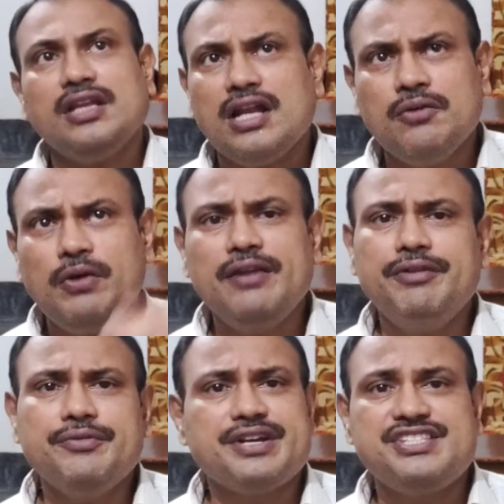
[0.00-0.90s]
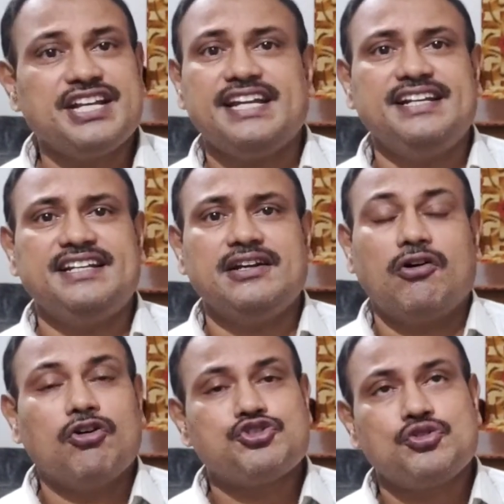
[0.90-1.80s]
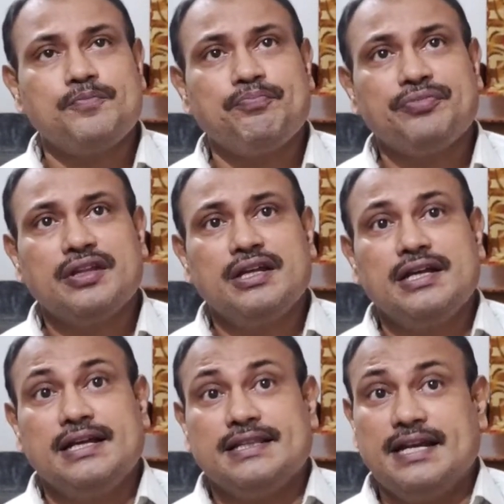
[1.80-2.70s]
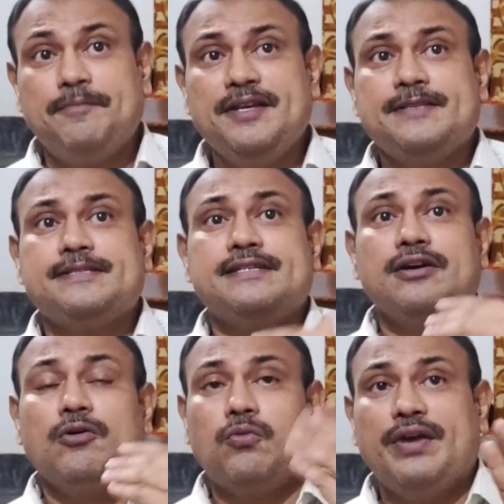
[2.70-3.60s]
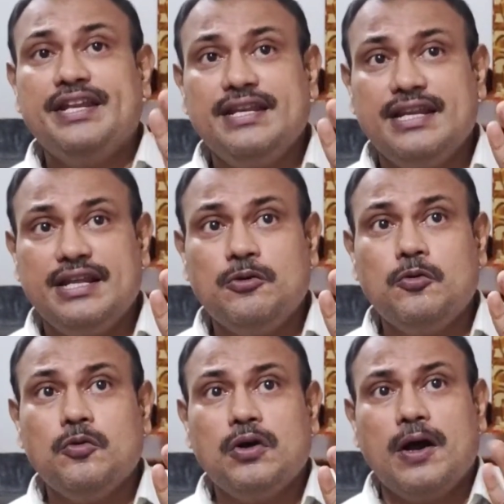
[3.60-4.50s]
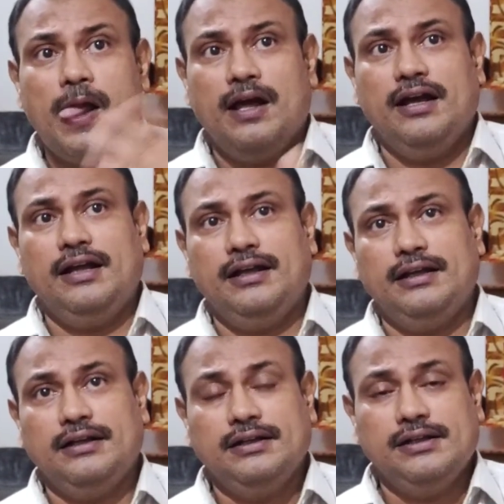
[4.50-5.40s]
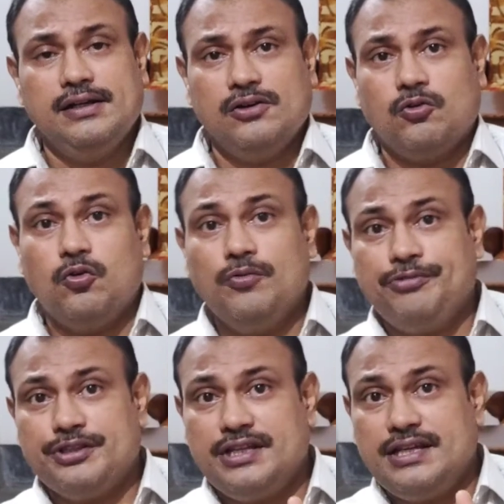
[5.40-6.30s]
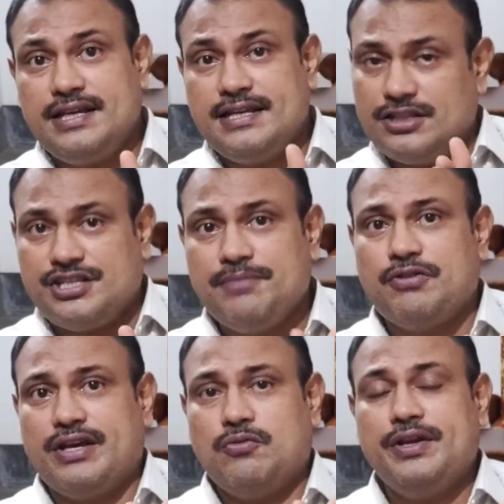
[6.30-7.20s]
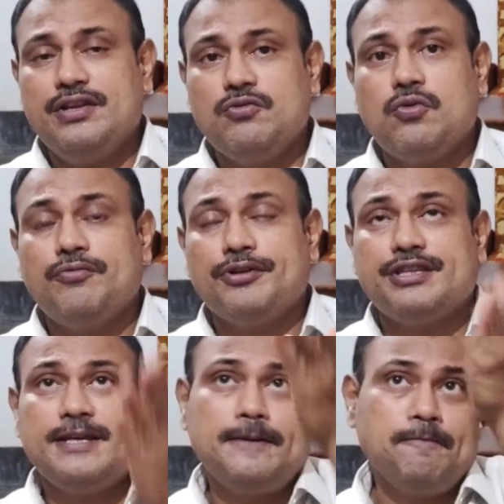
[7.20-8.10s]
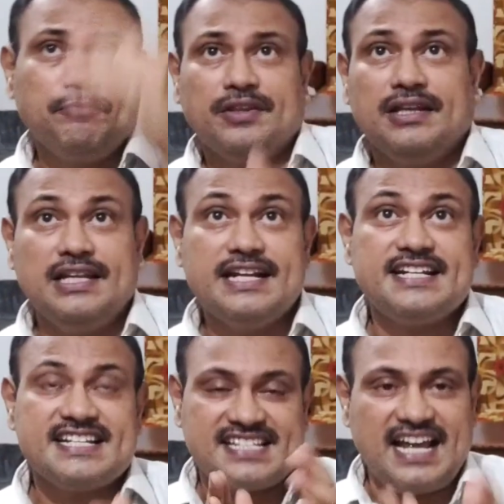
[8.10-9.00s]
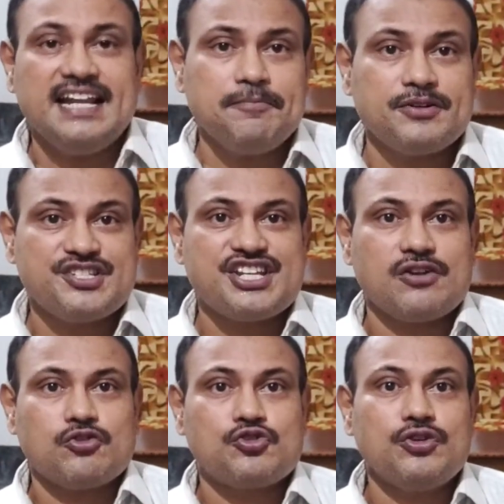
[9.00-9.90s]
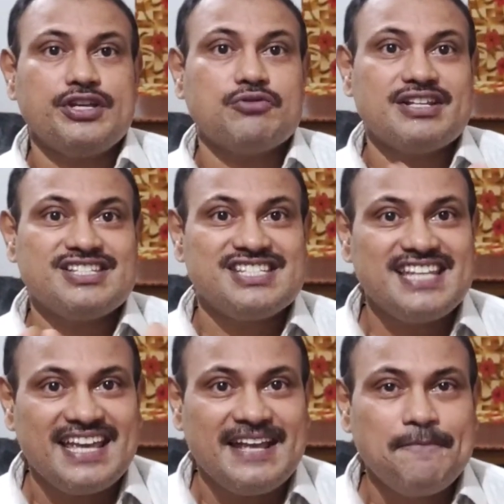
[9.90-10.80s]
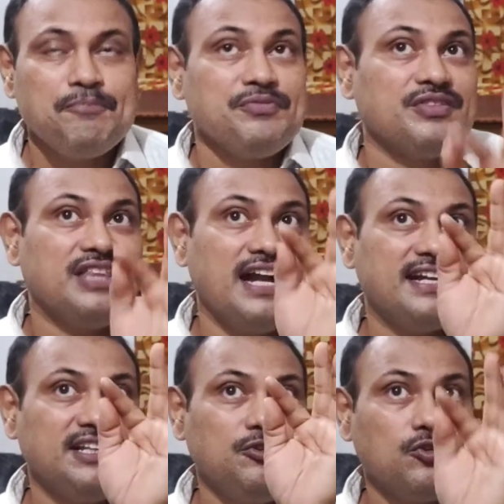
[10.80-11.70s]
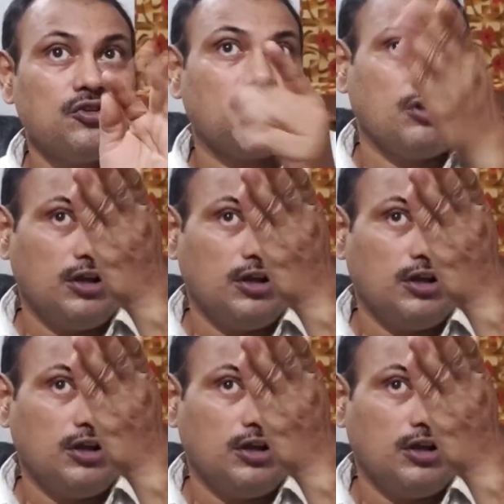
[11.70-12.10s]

And well, you can check it also. That means when you go for in the same way, when you go for the electric scalar potential also, you can say that your